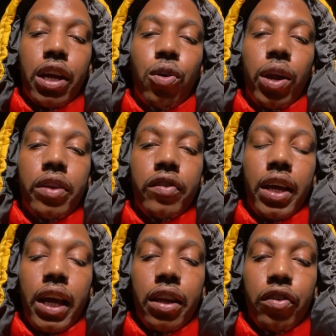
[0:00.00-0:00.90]
crazy
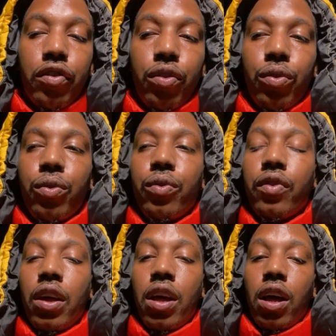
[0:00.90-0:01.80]
heinous news
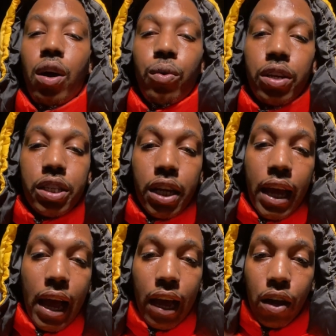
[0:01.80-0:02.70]
on a
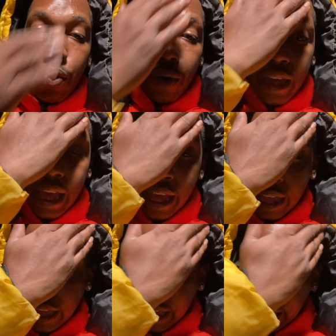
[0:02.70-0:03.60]
Chicago guy
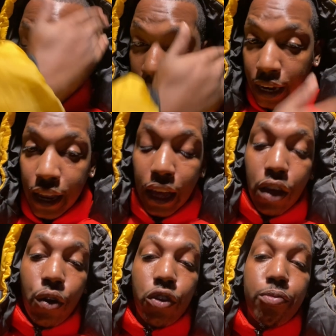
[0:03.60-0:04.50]
that
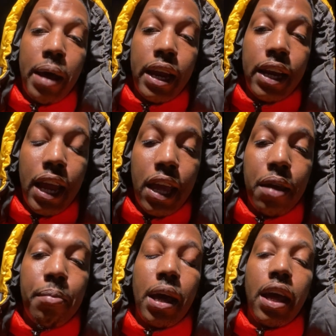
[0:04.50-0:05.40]
goes by the
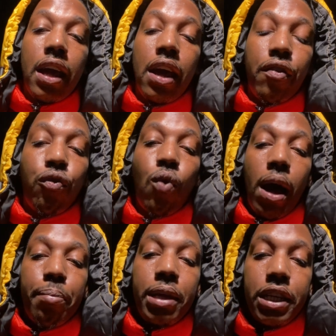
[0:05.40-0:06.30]
name
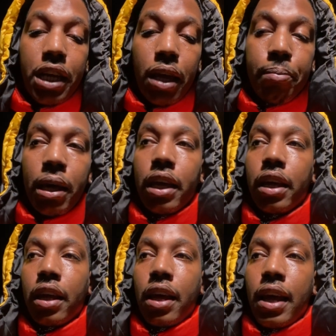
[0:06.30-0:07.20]
FYB J Mane.
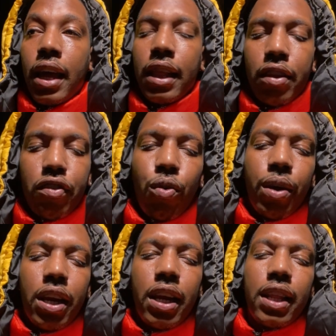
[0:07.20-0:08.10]
Let's go with
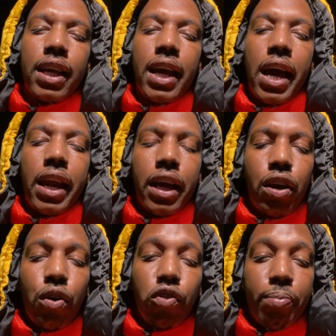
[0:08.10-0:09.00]
another guy that
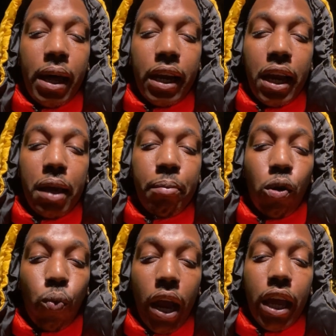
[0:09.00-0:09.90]
goes by the name
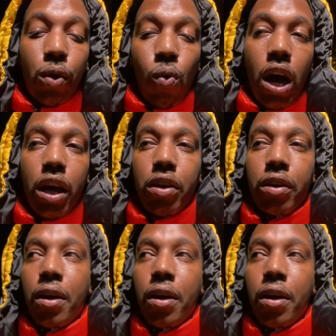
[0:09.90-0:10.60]
of Rainwater